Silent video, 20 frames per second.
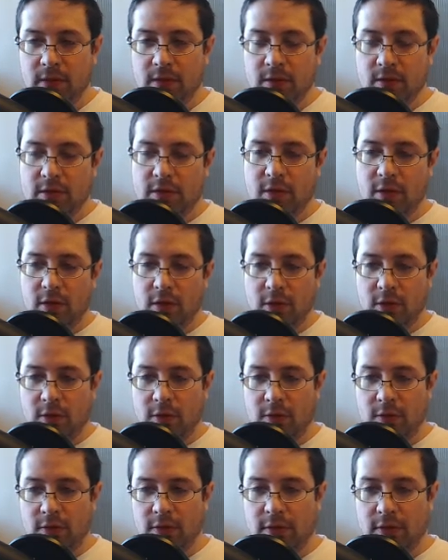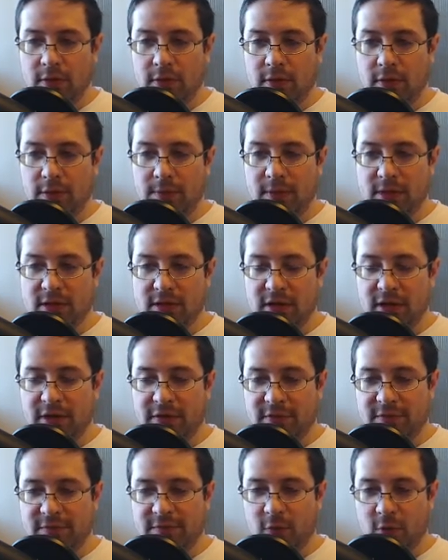So you missed
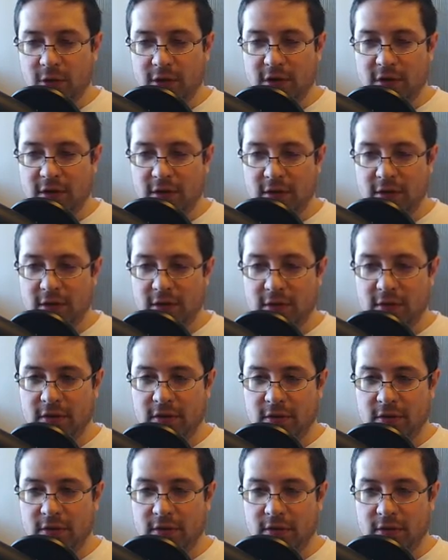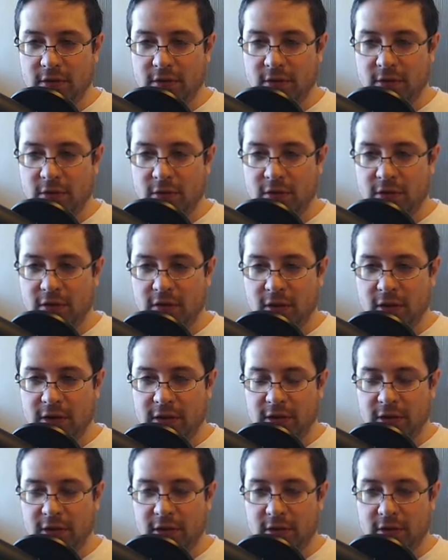another fork. You could have gone
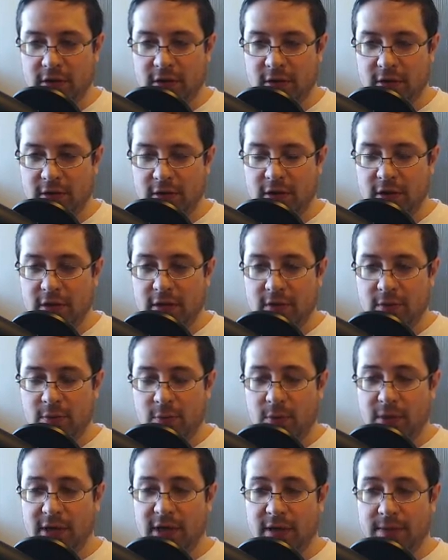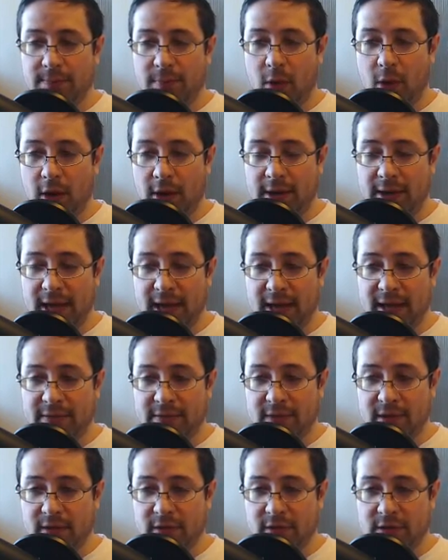here, winning a pawn and
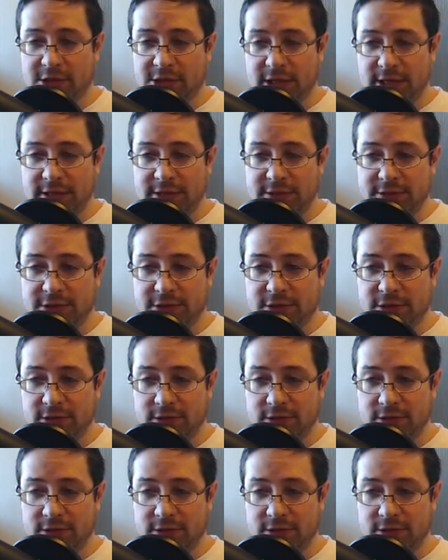the exchange.